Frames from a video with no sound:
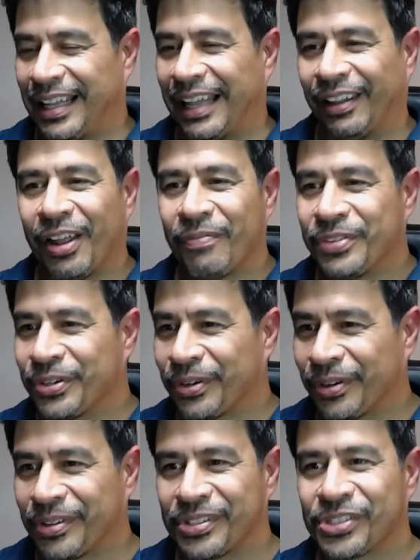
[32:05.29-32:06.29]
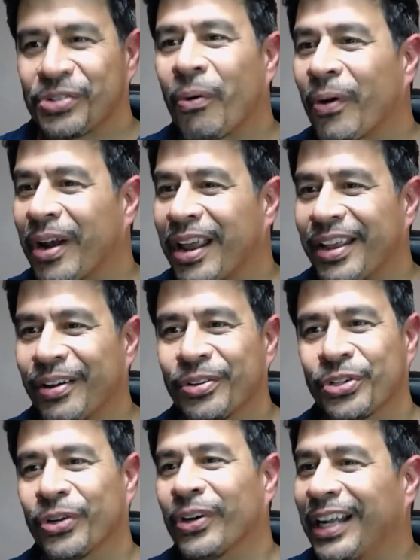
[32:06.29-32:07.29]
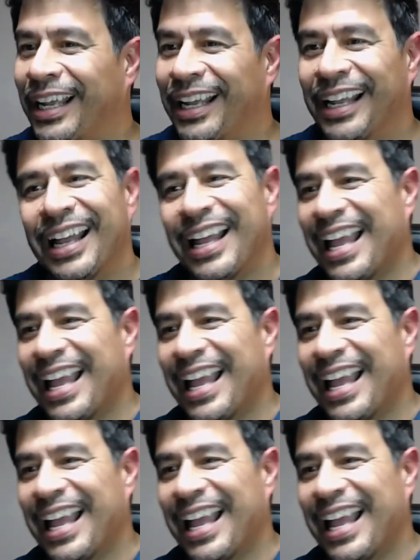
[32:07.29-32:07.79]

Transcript: loved your story, your journey,